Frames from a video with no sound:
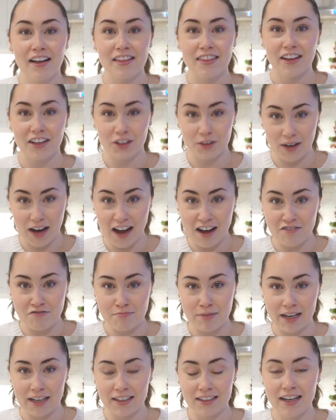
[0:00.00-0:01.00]
that you have
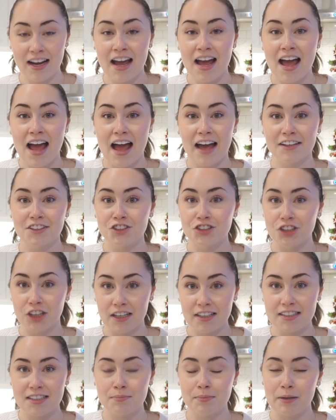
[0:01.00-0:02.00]
been, and
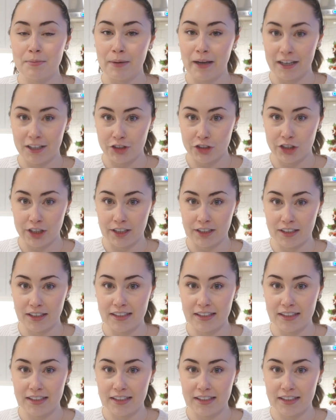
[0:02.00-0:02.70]
just be patient.